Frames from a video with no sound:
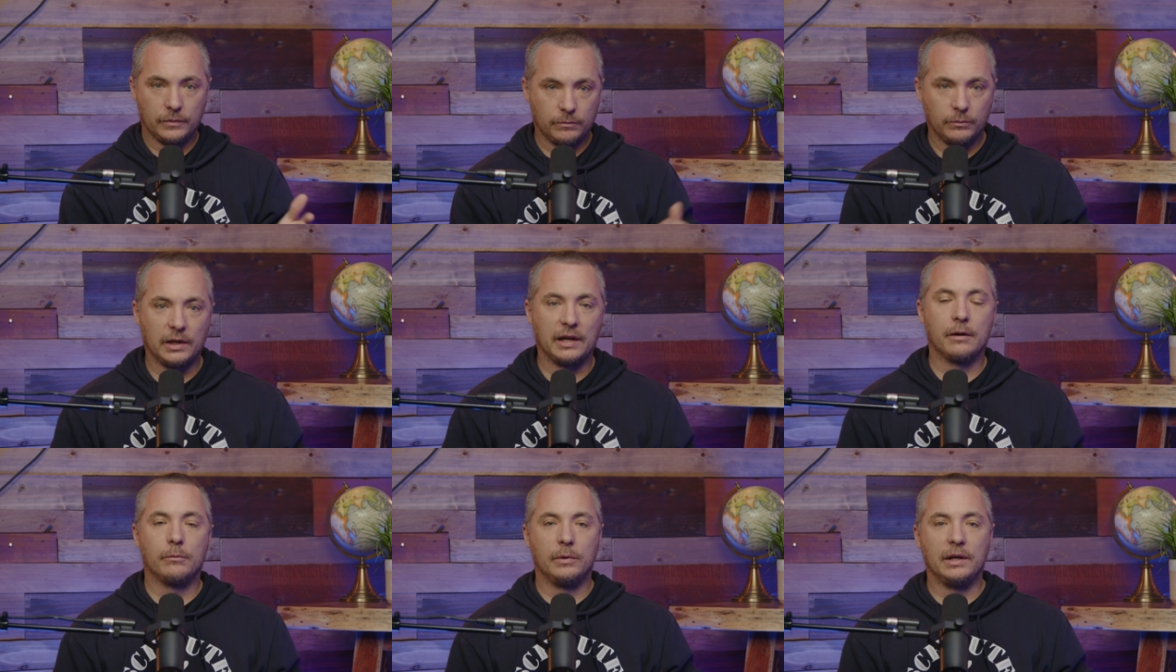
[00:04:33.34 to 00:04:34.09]

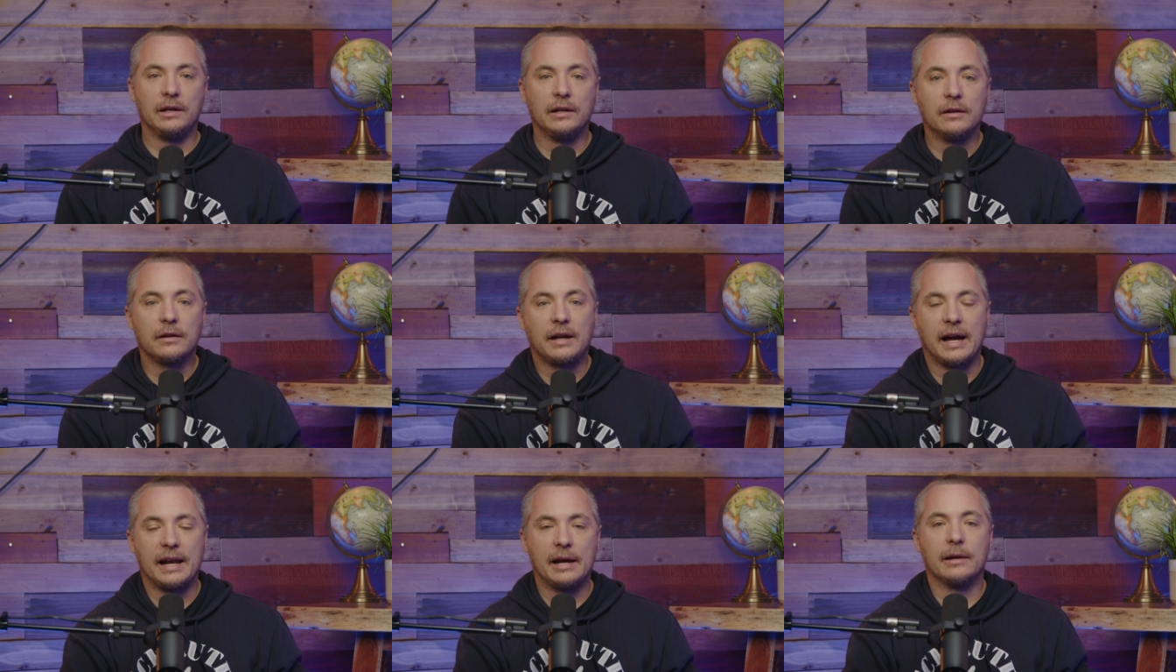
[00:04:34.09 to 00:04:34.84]
We
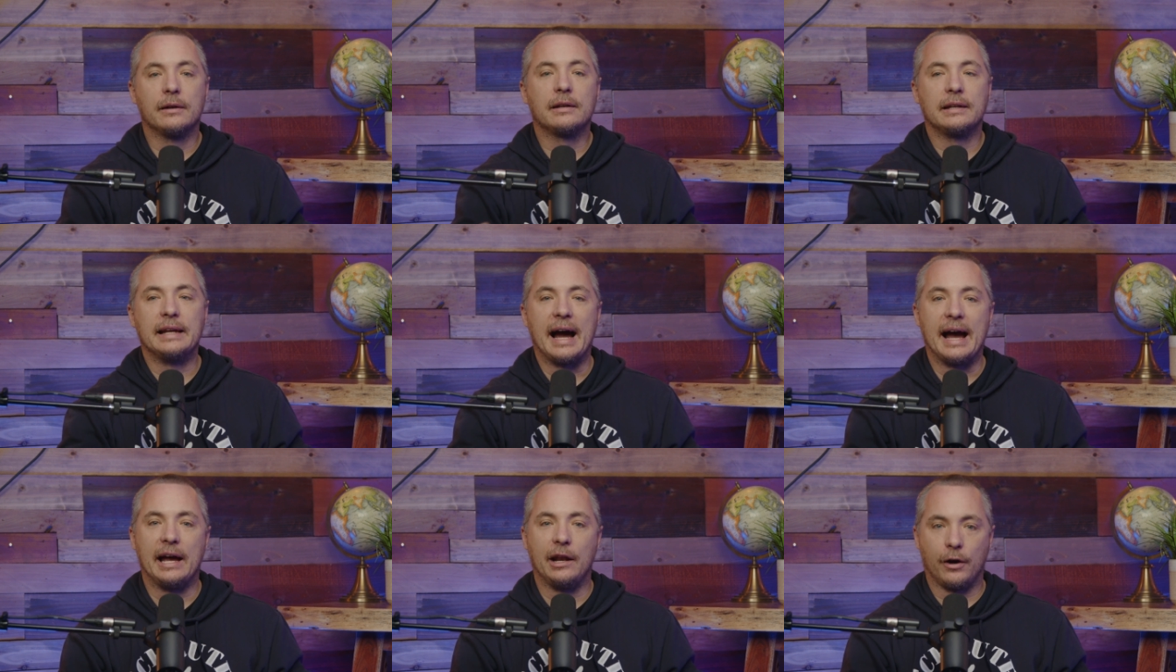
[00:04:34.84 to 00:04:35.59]
kind of
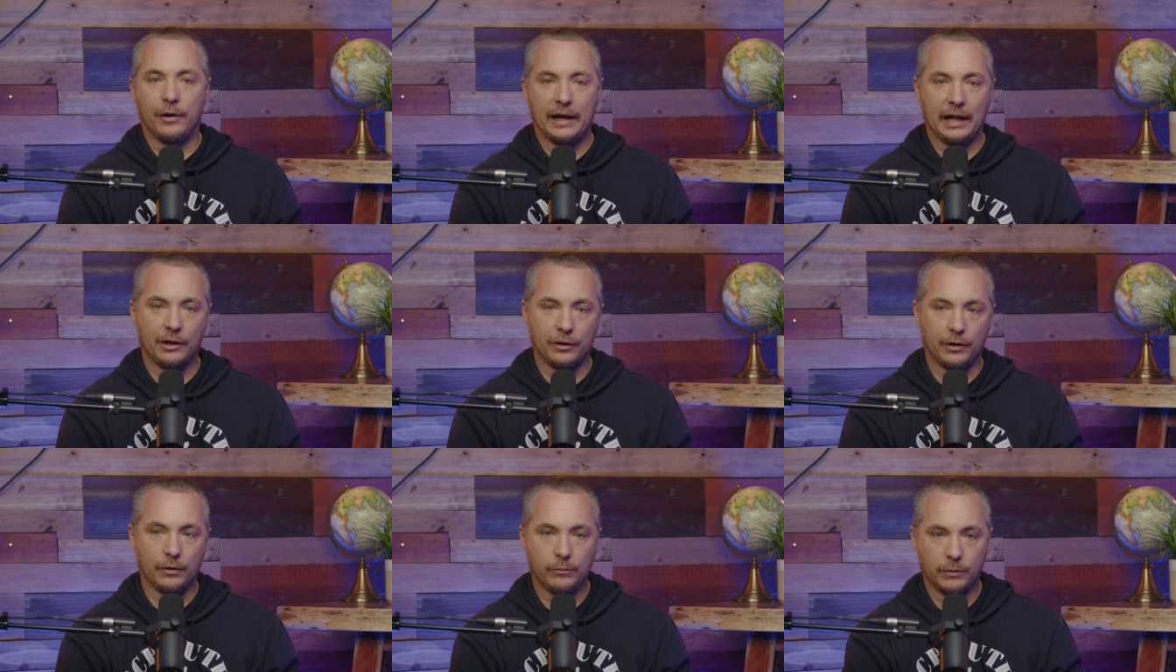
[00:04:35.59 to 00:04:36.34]
guide our
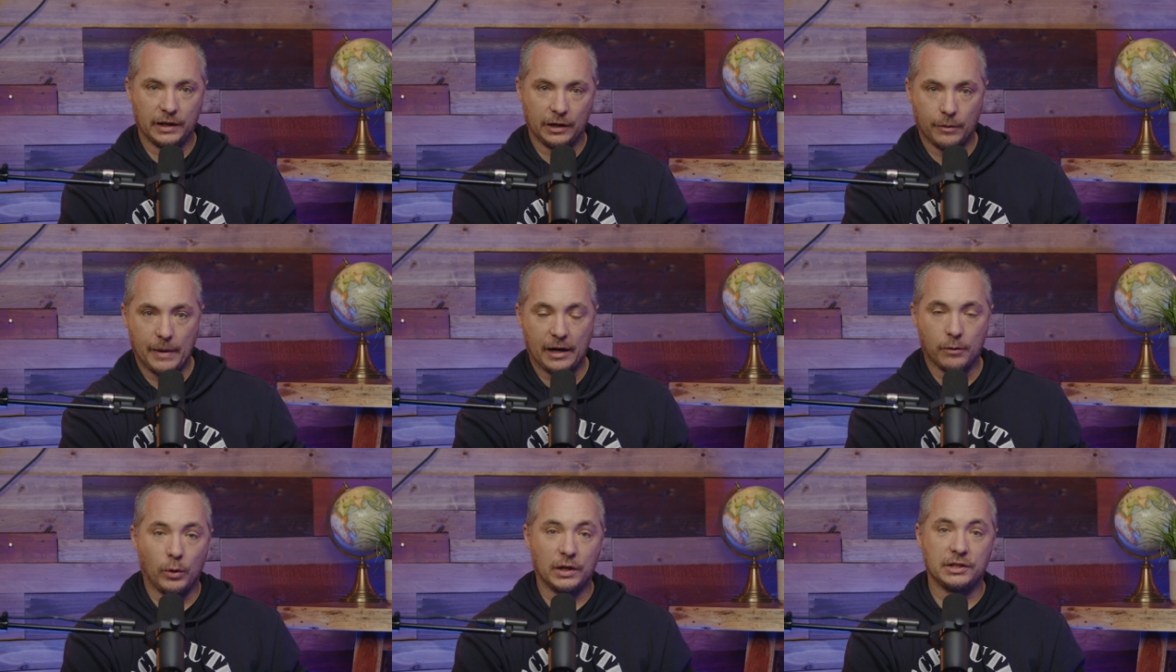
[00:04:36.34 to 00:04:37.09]
editor when they go back
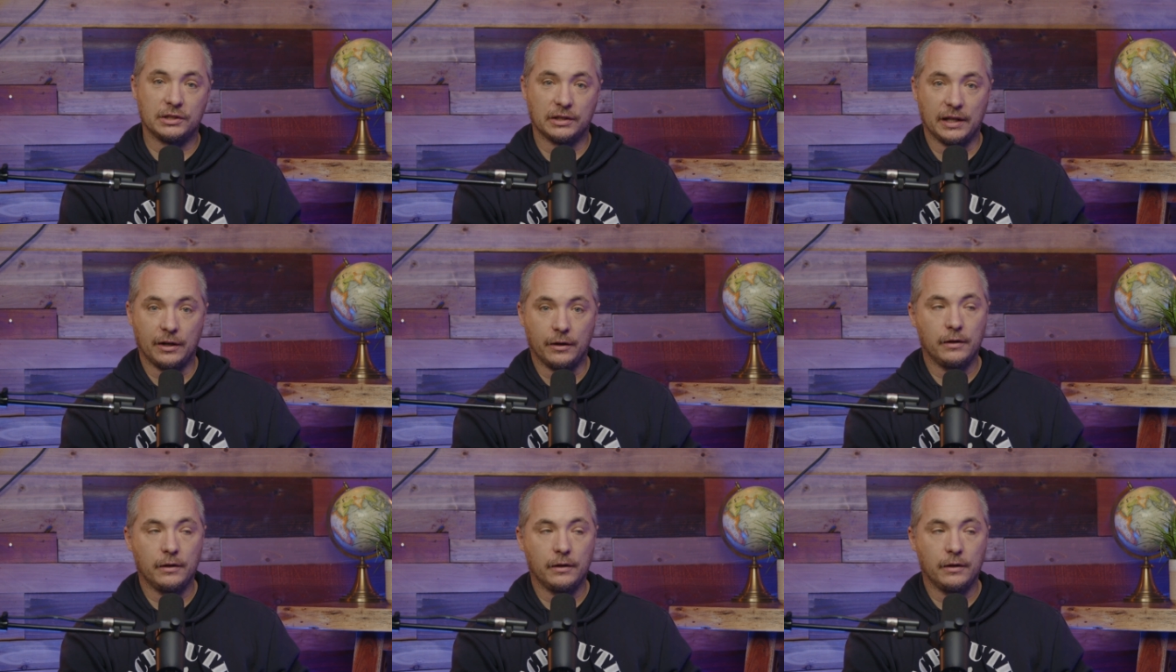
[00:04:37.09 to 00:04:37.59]
and watch this later.